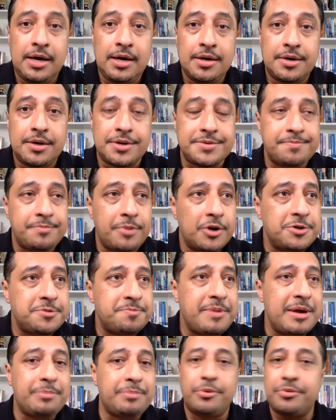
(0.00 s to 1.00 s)
because most
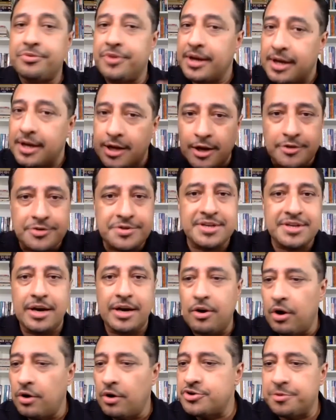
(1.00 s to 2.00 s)
people think, you know,
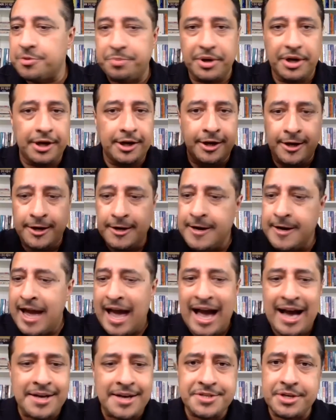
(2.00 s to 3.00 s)
serial entrepreneur
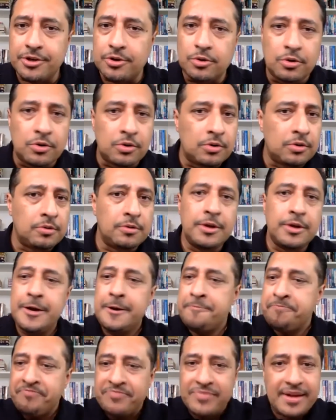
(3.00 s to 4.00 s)
has it all.
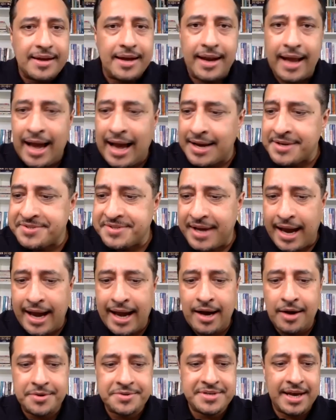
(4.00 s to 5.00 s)
has the
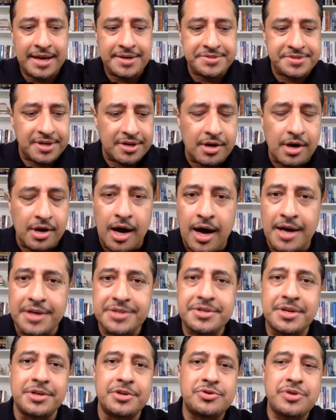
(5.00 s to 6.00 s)
house, has the cars,
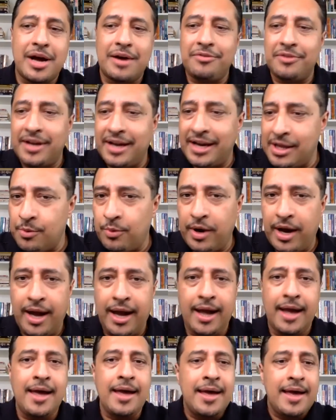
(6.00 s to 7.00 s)
can travel
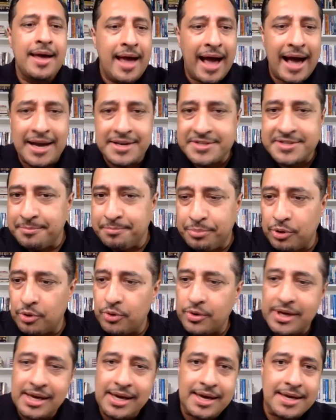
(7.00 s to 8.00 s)
anywhere, has
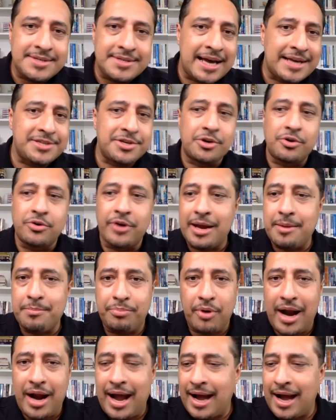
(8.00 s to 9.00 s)
employees, has a great
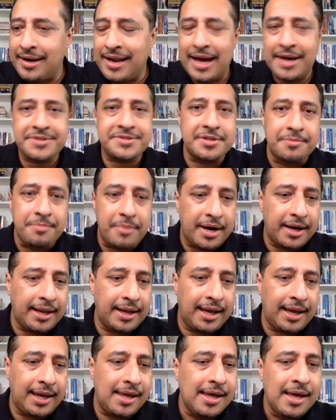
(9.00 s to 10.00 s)
brand, has the
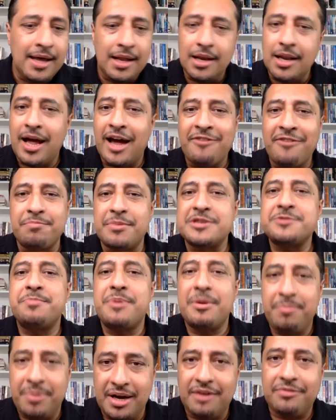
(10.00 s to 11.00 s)
money. Life must
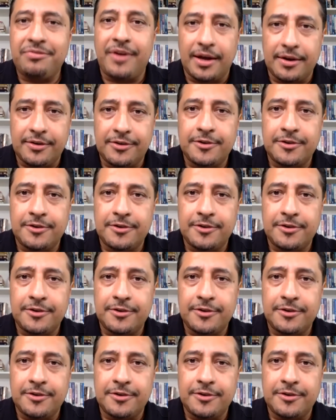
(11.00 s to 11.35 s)
be perfect.